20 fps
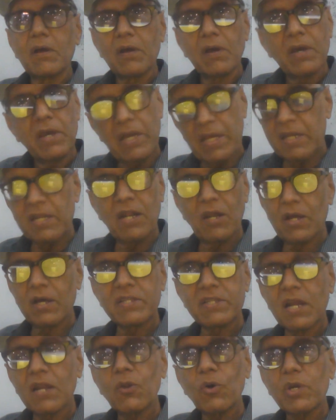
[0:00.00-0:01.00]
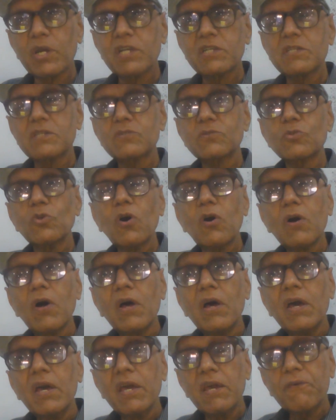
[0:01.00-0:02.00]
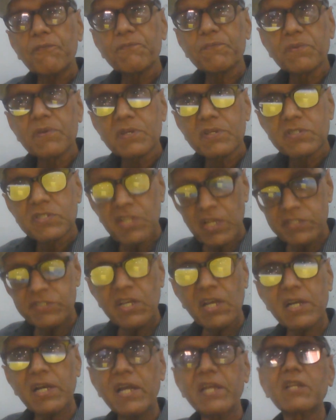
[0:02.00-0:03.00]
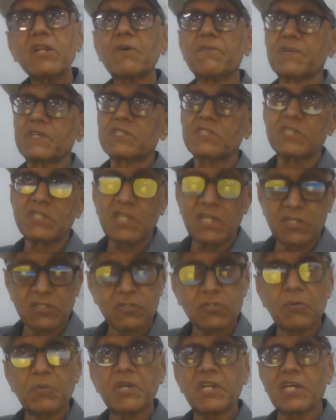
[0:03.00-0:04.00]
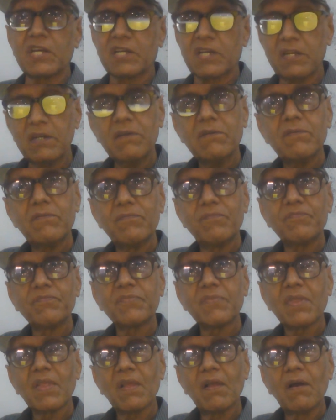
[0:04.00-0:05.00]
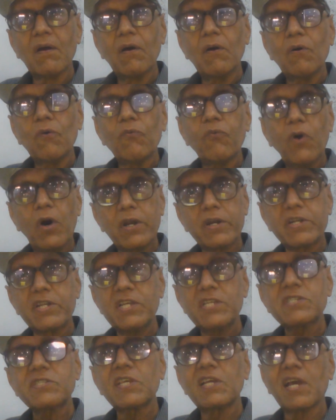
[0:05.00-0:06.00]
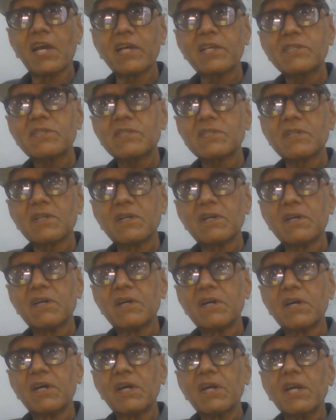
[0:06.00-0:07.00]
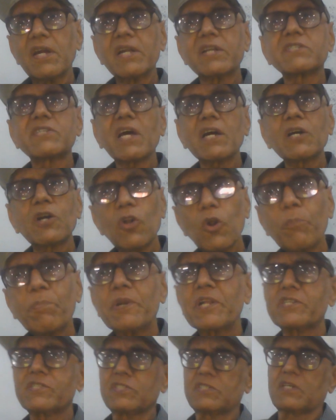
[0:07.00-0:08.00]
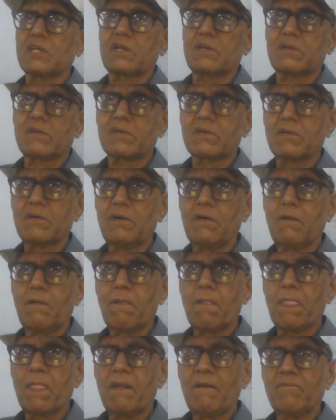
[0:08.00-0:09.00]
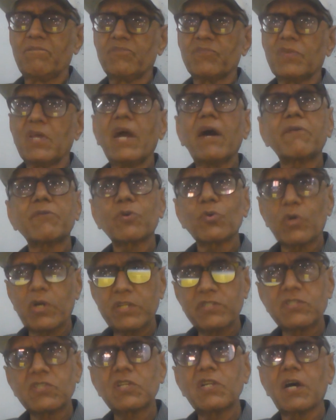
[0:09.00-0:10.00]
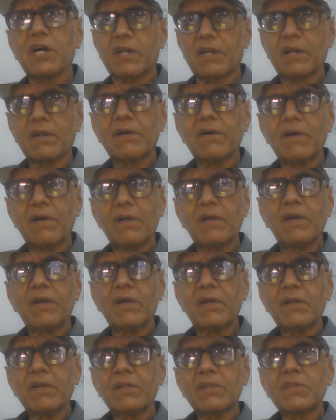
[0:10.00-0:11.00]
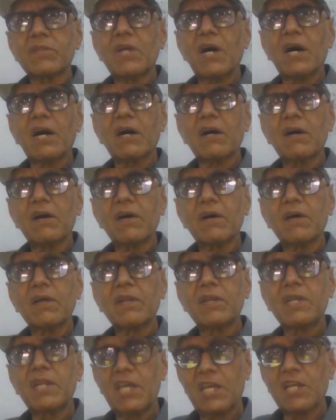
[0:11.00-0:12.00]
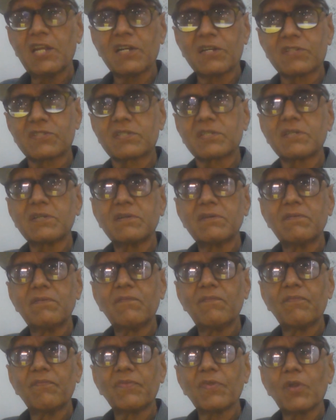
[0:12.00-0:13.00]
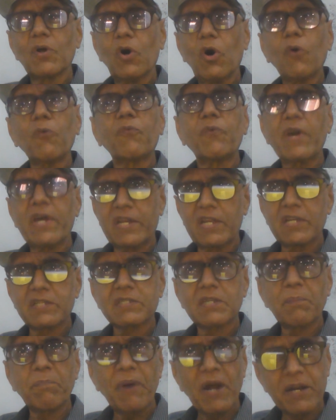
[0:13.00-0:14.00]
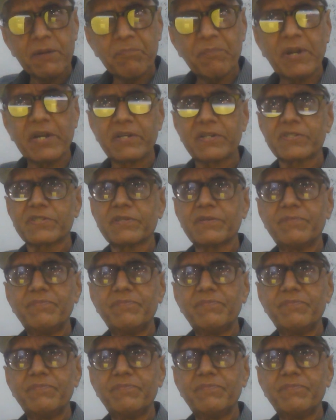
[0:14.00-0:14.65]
any other location. So if such a kind of decision is to be taken, for TCS, it's a group decision. They have to consider the needs of various departments,